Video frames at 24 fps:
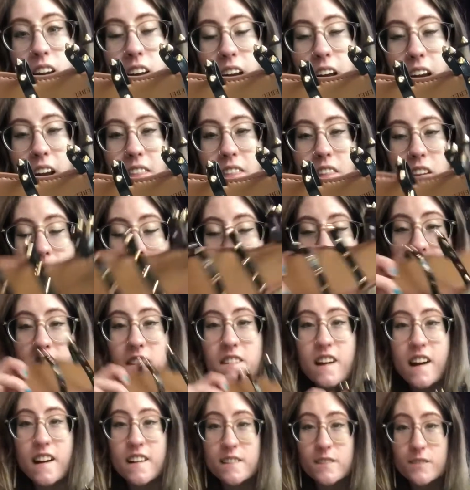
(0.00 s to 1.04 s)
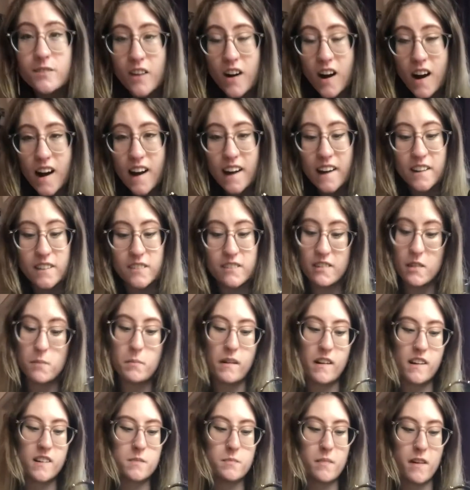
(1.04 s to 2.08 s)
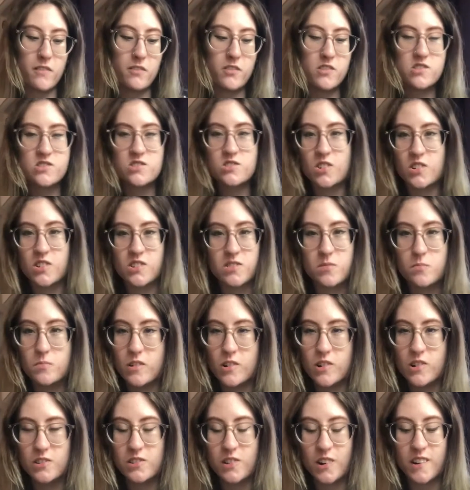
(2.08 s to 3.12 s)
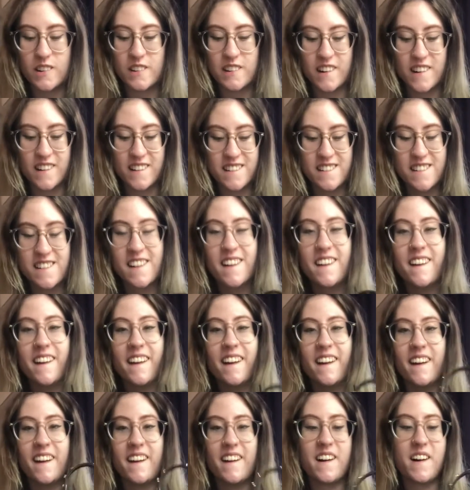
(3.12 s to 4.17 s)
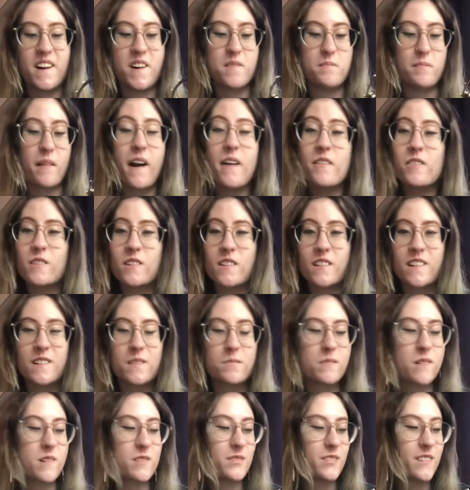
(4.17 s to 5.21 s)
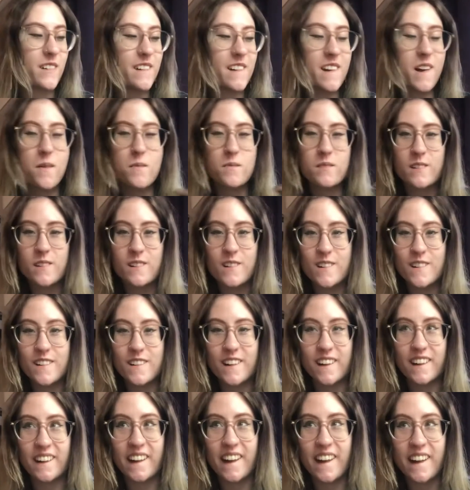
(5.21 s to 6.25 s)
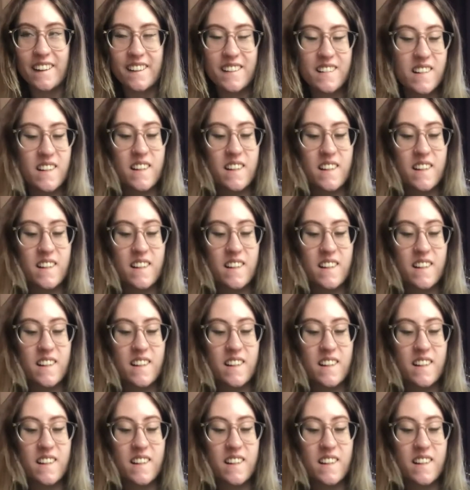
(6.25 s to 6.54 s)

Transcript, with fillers: and they're a size 5 because my foot's so small, don't judge. Um, I have a really small foot, I'm short, okay?